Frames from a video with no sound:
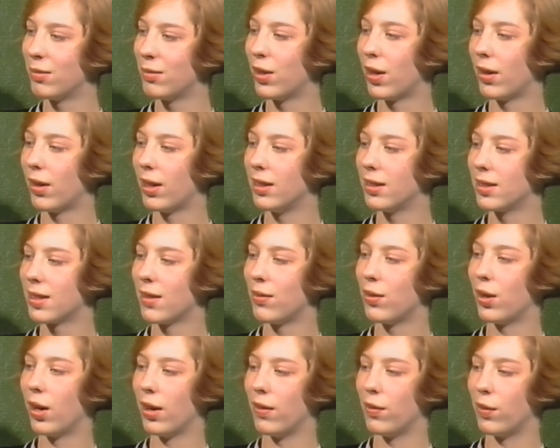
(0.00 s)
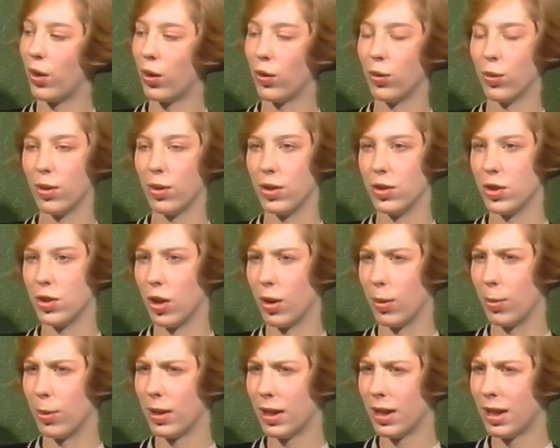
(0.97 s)
very, so very involved with his
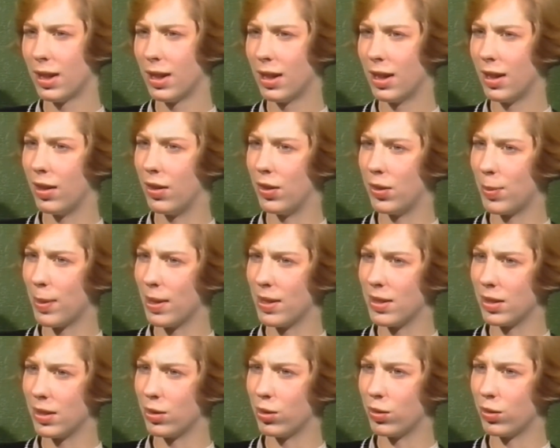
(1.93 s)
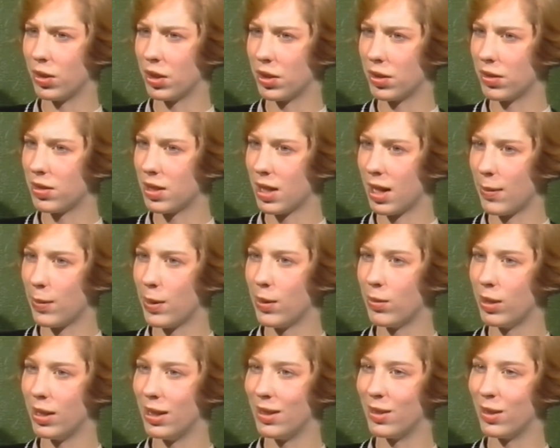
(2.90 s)
job and spends an awful lot of time. He
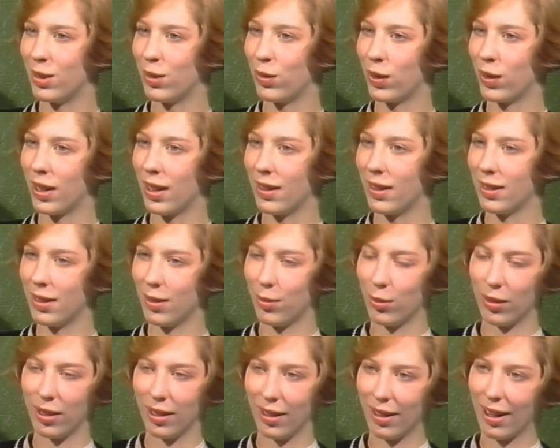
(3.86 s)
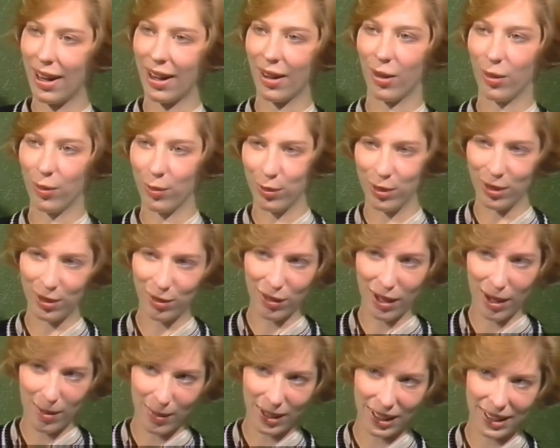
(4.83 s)
really just forgets to hang on with your
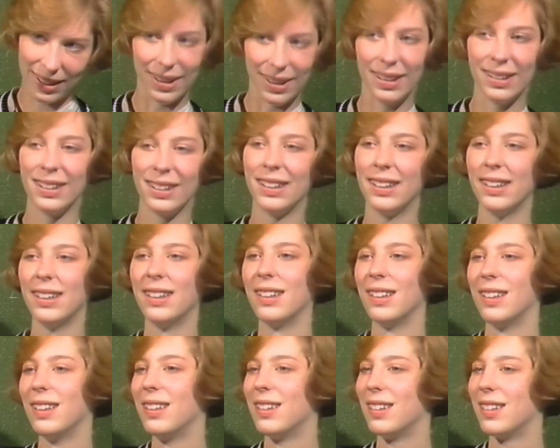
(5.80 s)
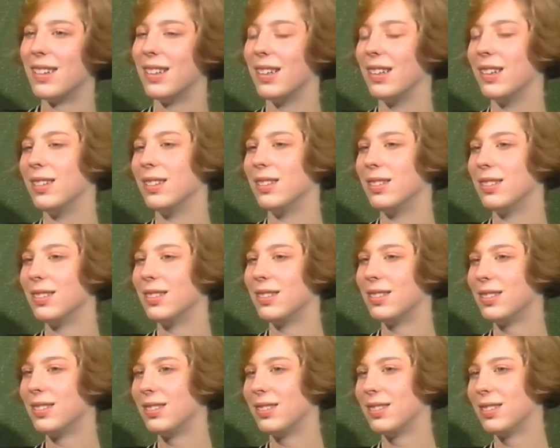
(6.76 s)
family, you know. So
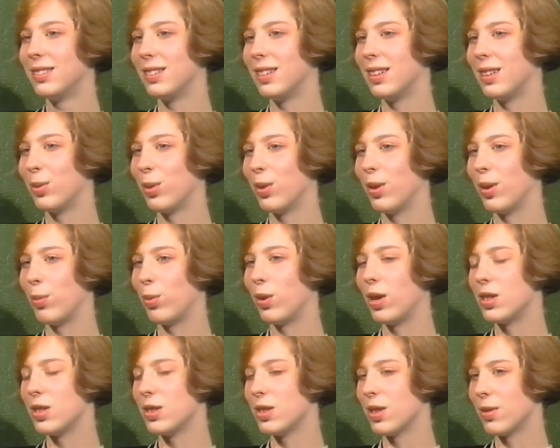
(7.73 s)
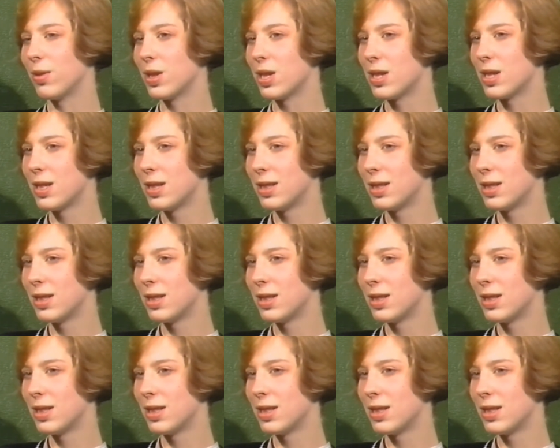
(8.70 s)
that's one of the pressures of it.